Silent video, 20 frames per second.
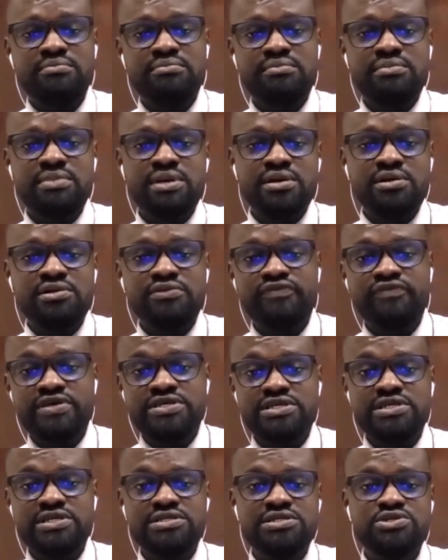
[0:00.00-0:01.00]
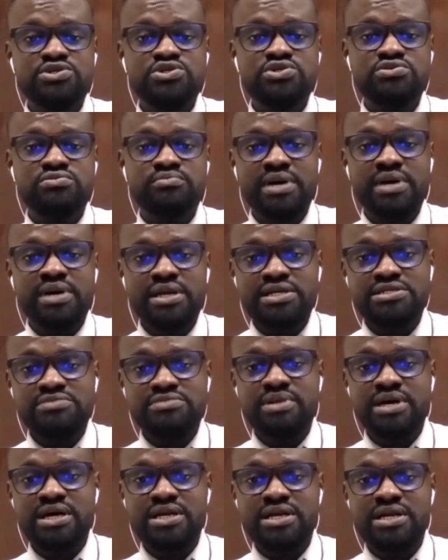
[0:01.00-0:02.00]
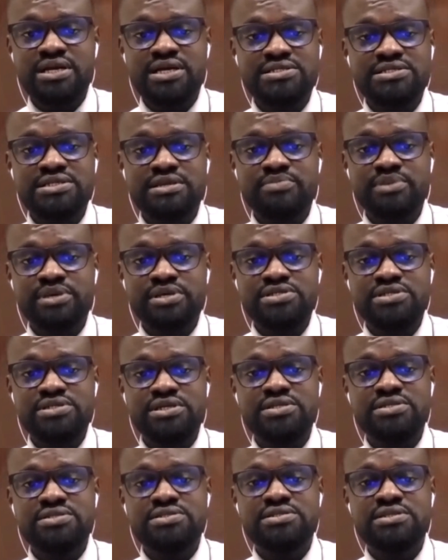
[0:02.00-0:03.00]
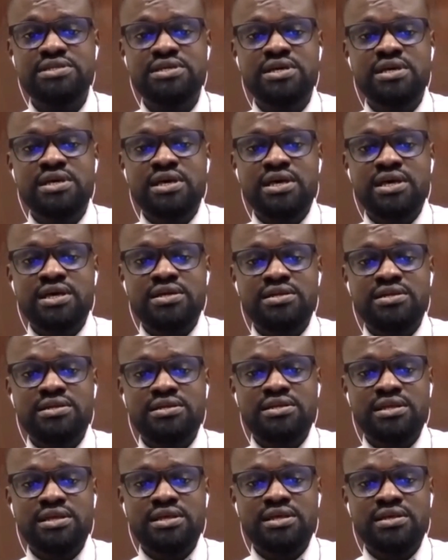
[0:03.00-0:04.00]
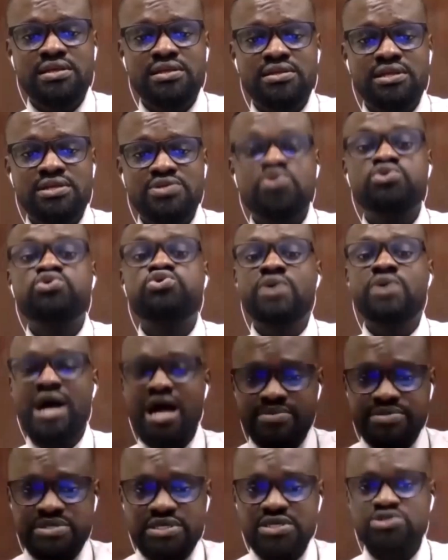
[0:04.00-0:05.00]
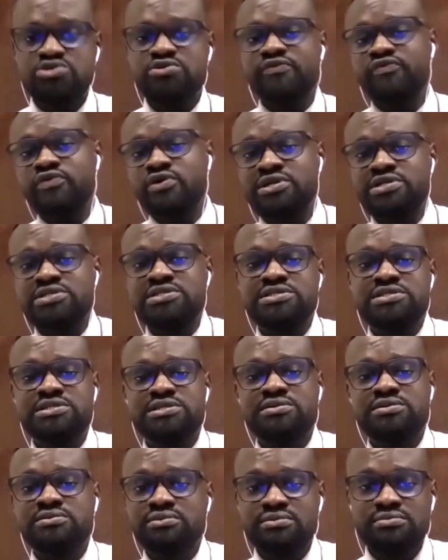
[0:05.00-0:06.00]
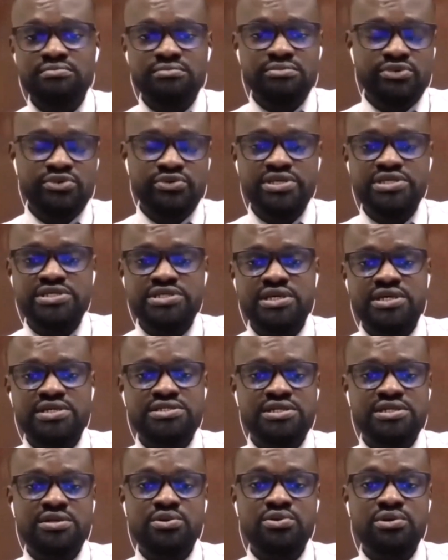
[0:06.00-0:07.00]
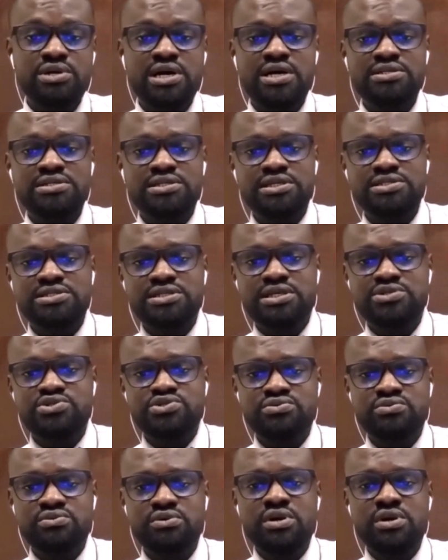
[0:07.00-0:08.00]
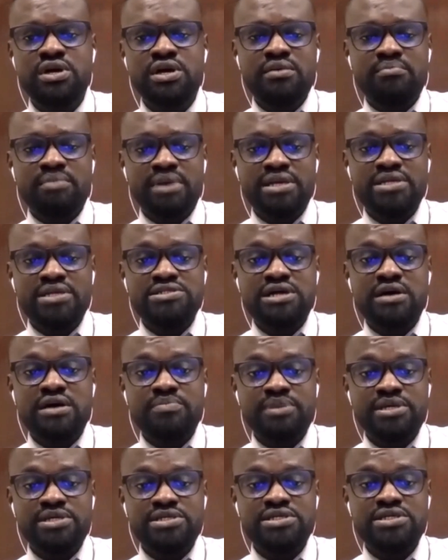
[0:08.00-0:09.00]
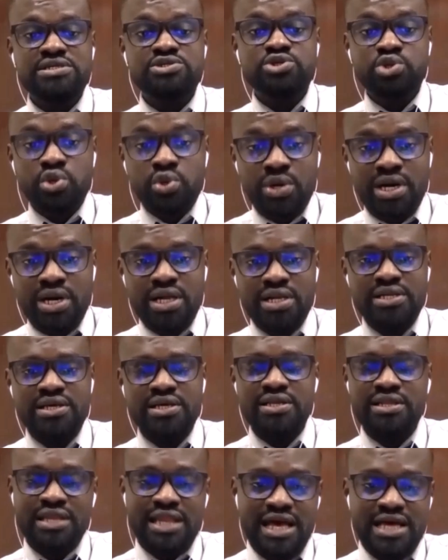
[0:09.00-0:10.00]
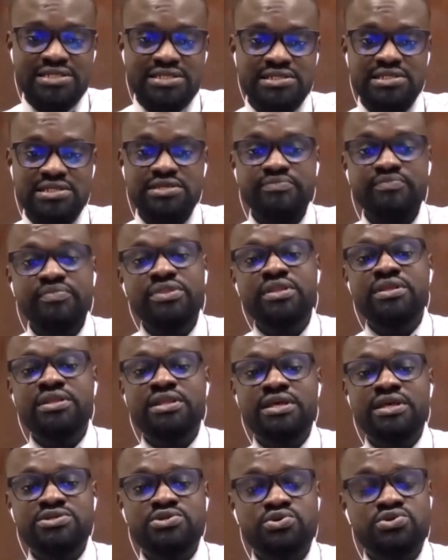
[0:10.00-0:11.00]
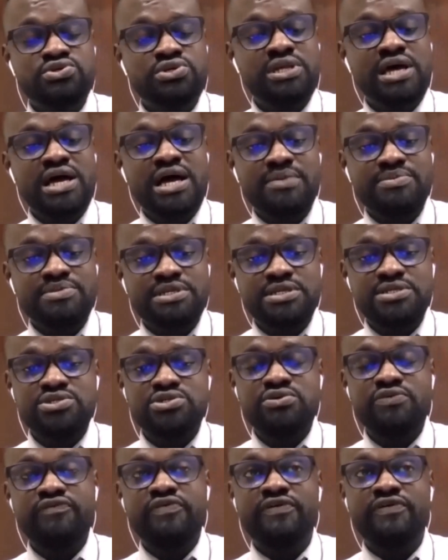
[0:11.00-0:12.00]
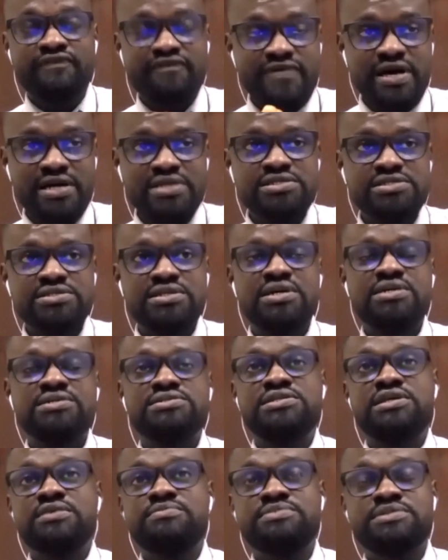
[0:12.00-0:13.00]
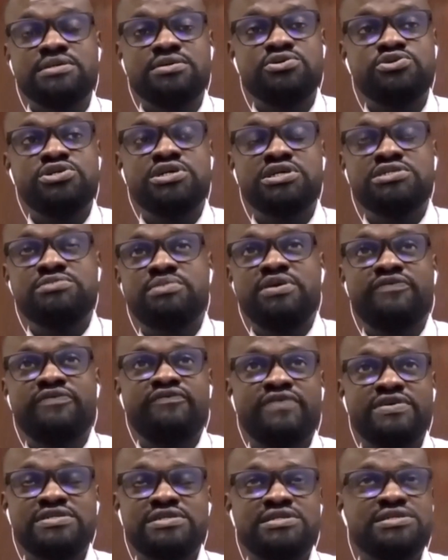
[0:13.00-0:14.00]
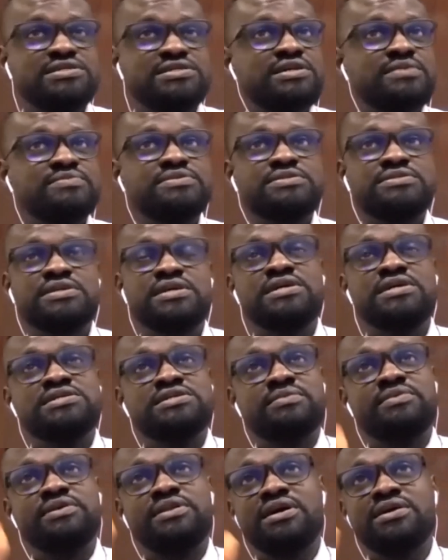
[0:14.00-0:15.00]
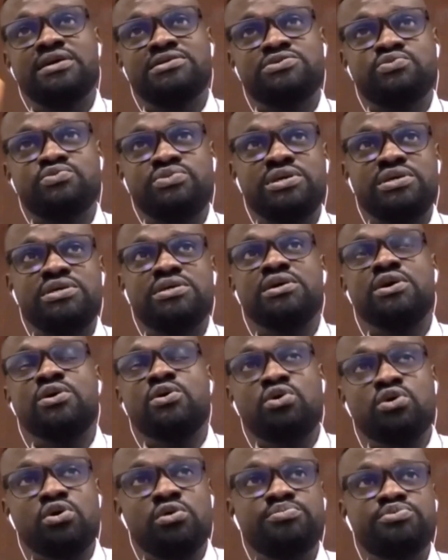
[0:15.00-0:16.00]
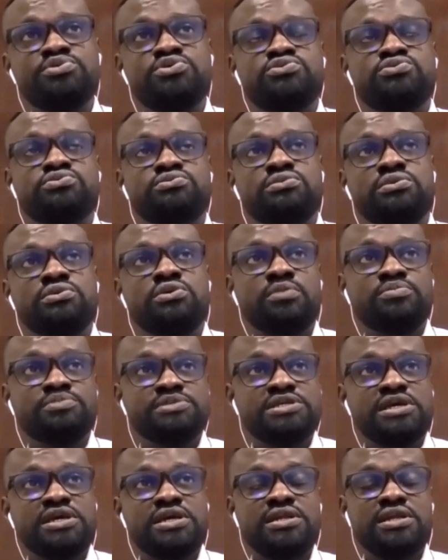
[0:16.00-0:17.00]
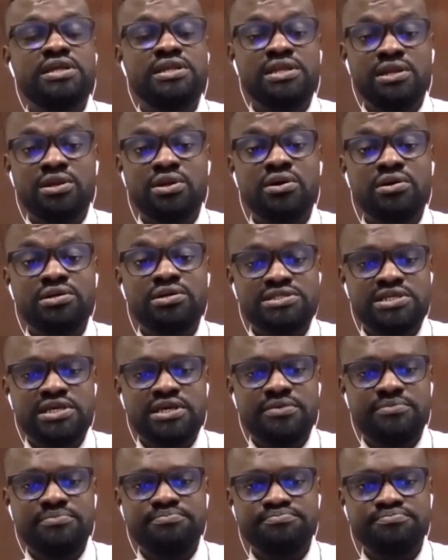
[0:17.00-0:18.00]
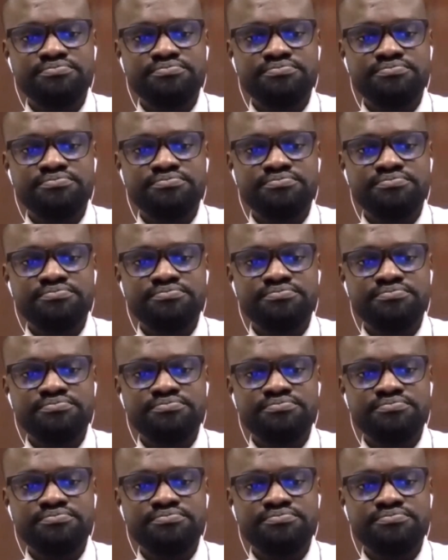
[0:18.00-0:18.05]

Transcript: health facilities to manage blood cancer patients, and there's also absence of quality research and local data to manage our patients locally. And lastly, there's also the absence of a functional stem cell transplant facility, something that we hope to obtain in the long term.